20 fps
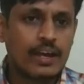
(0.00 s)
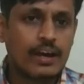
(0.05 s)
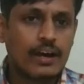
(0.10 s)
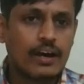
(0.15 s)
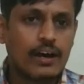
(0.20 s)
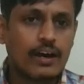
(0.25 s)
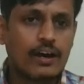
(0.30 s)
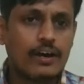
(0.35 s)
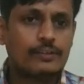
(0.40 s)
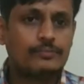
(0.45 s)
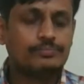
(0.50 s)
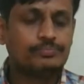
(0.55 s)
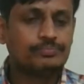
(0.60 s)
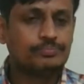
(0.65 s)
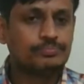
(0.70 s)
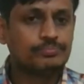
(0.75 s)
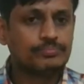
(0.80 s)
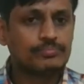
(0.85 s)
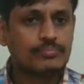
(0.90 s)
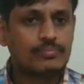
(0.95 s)

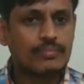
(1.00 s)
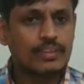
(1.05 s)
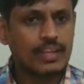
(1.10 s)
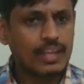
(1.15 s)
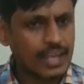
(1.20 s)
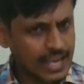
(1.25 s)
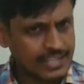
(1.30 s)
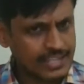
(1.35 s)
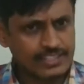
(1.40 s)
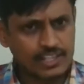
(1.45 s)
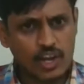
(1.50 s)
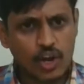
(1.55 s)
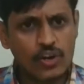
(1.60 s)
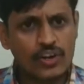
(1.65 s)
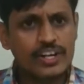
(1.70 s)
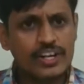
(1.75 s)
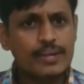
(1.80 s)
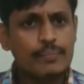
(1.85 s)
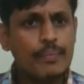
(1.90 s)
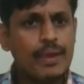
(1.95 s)
as I
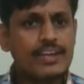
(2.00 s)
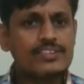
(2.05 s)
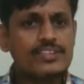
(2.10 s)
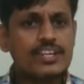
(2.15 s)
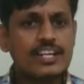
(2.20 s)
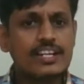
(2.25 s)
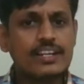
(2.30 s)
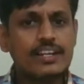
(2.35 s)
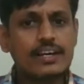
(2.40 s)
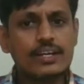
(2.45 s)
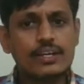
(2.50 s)
already mentioned,